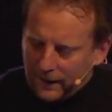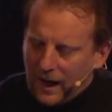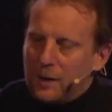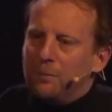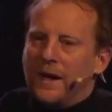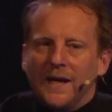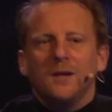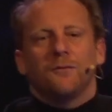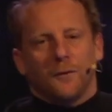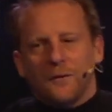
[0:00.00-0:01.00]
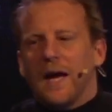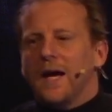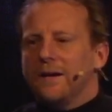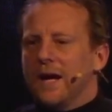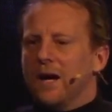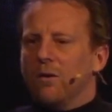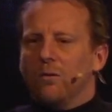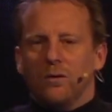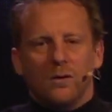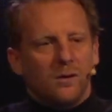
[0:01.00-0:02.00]
I paid for that now.
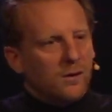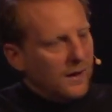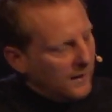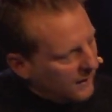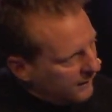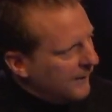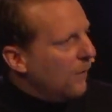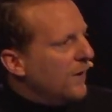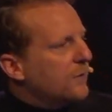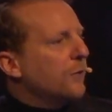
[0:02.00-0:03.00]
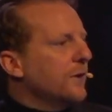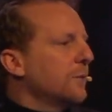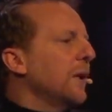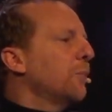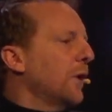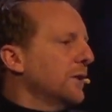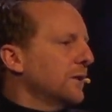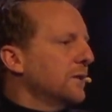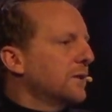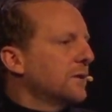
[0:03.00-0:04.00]
Now enter into my
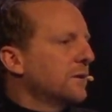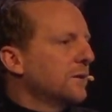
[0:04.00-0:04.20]
presence.